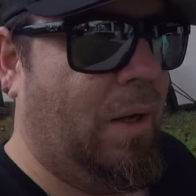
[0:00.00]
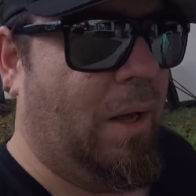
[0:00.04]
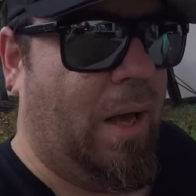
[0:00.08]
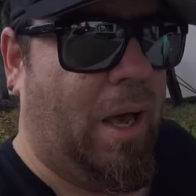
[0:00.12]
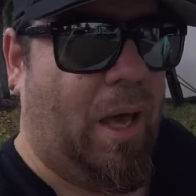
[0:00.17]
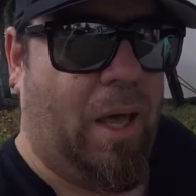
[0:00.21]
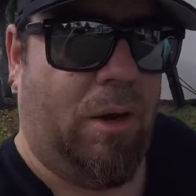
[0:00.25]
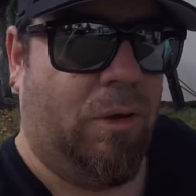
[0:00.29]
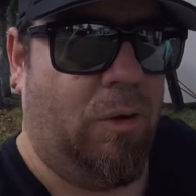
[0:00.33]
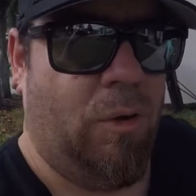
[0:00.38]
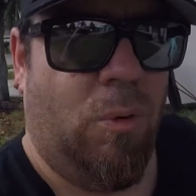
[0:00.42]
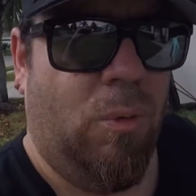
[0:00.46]

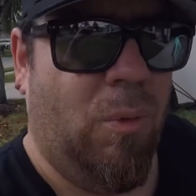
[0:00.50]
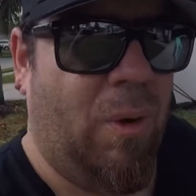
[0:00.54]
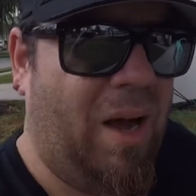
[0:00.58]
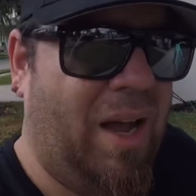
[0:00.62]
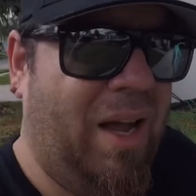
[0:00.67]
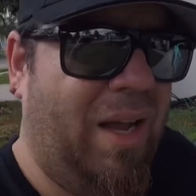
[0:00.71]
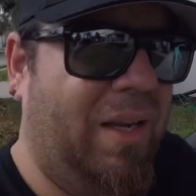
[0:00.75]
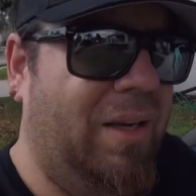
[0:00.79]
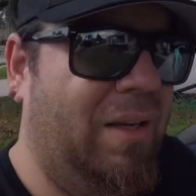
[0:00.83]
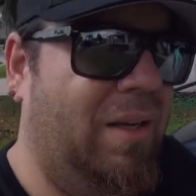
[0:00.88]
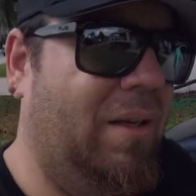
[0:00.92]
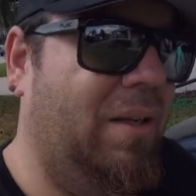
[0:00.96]
I don't know
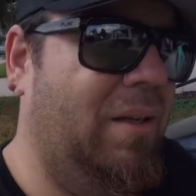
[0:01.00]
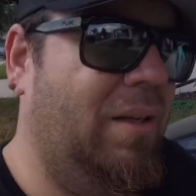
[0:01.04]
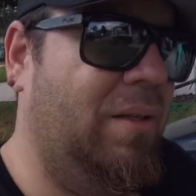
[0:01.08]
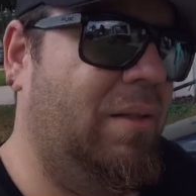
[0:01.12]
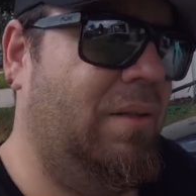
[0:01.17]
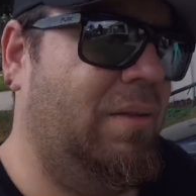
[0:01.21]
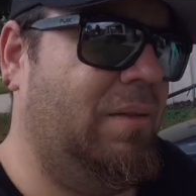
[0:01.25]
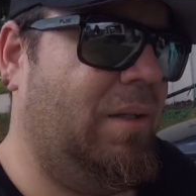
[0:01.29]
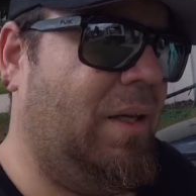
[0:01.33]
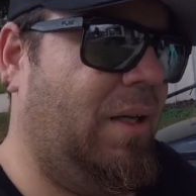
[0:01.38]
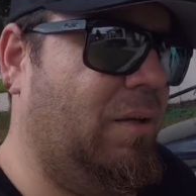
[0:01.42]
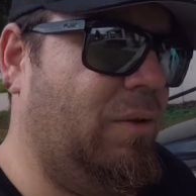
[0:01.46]
why.
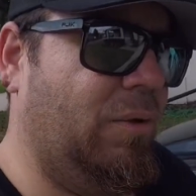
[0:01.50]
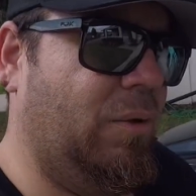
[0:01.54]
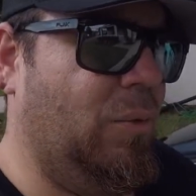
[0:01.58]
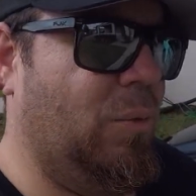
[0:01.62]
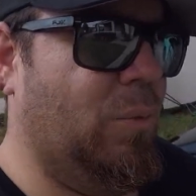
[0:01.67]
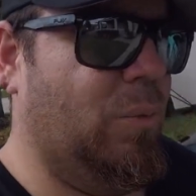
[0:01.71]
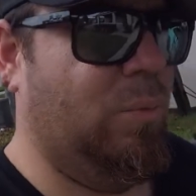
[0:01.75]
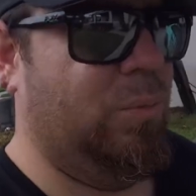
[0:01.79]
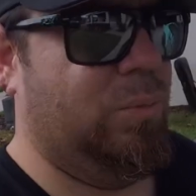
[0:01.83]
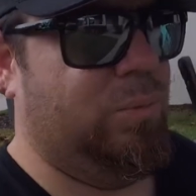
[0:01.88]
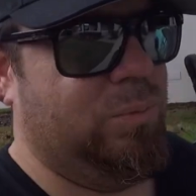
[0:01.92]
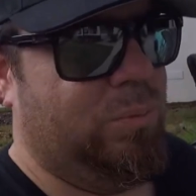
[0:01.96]
I don't know
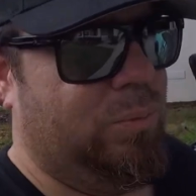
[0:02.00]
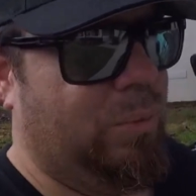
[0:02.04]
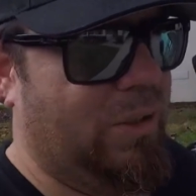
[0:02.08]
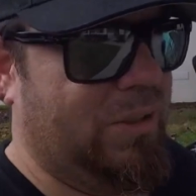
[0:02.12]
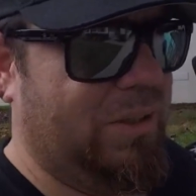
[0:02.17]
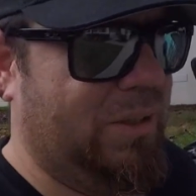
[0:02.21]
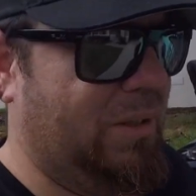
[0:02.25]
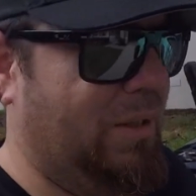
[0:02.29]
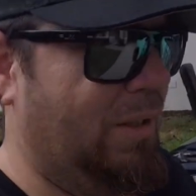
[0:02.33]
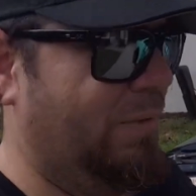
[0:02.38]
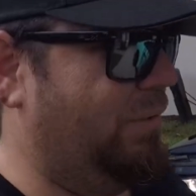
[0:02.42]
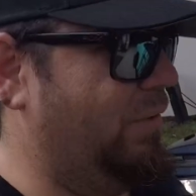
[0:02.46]
what's
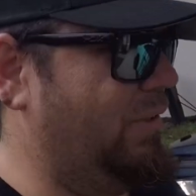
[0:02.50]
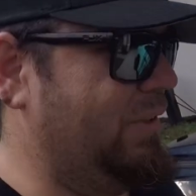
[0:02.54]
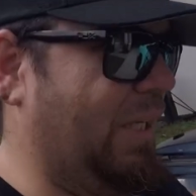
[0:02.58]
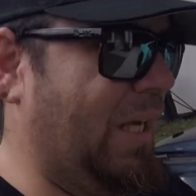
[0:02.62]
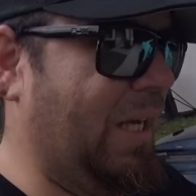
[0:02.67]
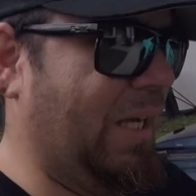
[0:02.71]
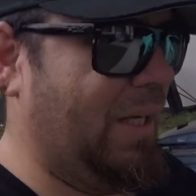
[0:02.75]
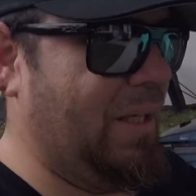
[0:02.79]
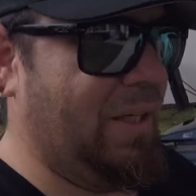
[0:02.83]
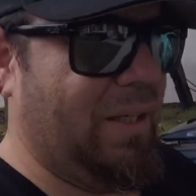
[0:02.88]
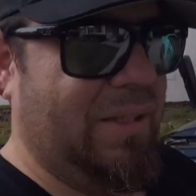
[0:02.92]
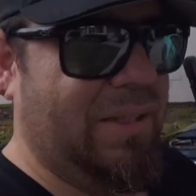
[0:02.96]
the difference. I
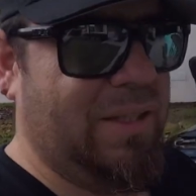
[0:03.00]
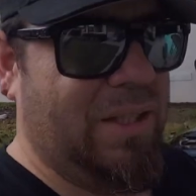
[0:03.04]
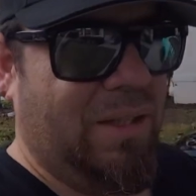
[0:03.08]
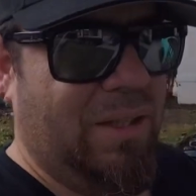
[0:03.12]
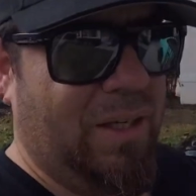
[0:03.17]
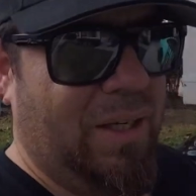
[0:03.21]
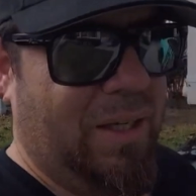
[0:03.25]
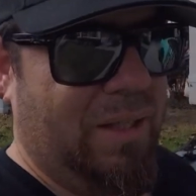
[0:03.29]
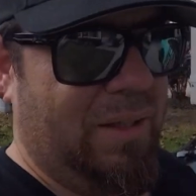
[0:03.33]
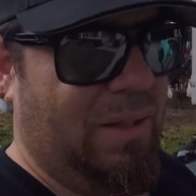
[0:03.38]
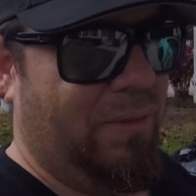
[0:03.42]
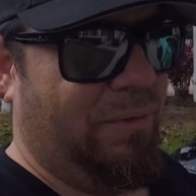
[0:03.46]
couldn't tell
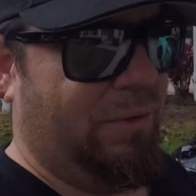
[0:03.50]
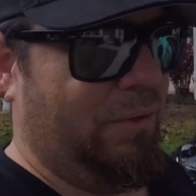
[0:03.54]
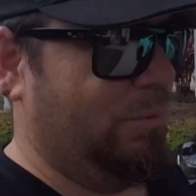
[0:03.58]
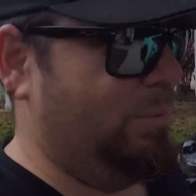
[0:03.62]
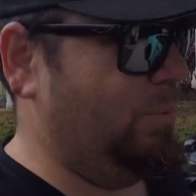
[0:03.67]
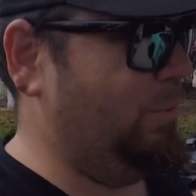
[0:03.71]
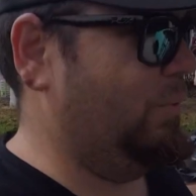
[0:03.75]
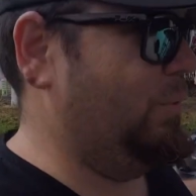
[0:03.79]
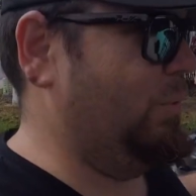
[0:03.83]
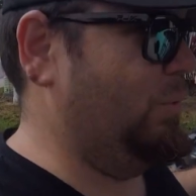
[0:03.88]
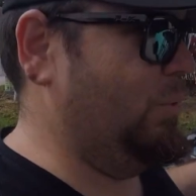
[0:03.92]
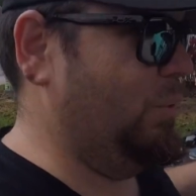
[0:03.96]
any difference
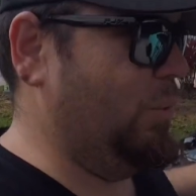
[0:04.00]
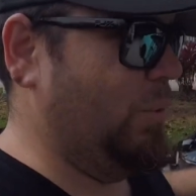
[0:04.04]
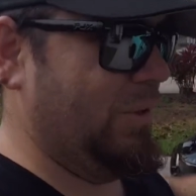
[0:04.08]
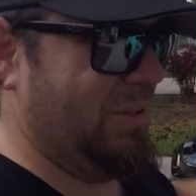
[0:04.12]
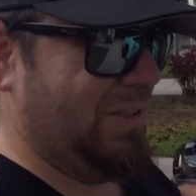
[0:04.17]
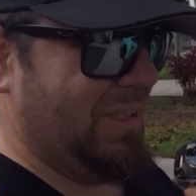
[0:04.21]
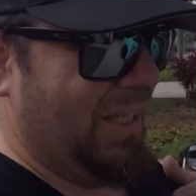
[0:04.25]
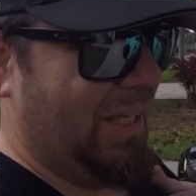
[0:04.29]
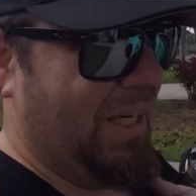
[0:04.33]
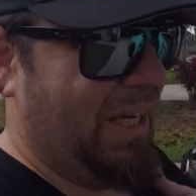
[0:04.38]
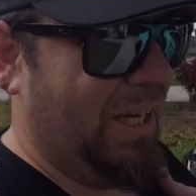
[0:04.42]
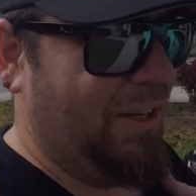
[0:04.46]
between the ones
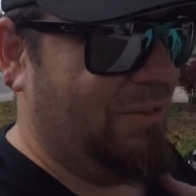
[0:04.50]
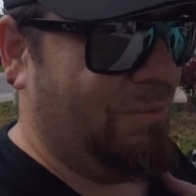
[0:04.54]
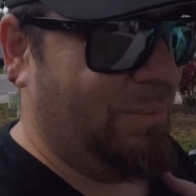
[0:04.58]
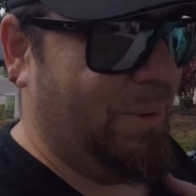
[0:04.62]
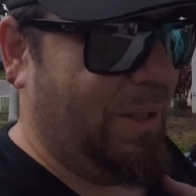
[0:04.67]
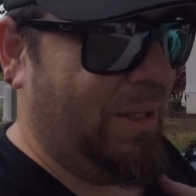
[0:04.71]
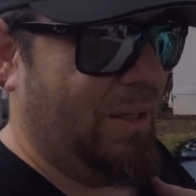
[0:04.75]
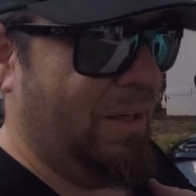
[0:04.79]
they gave me